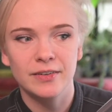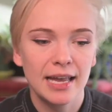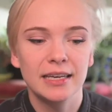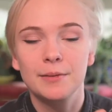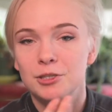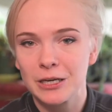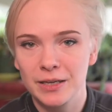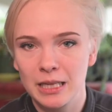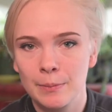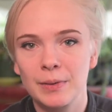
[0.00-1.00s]
and I'm
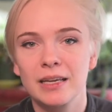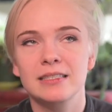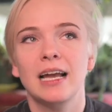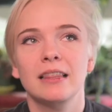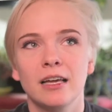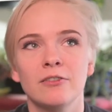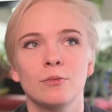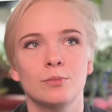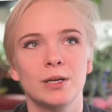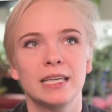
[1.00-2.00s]
sharing them because I
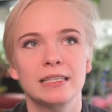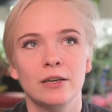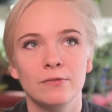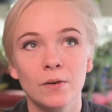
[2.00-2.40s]
love breaking down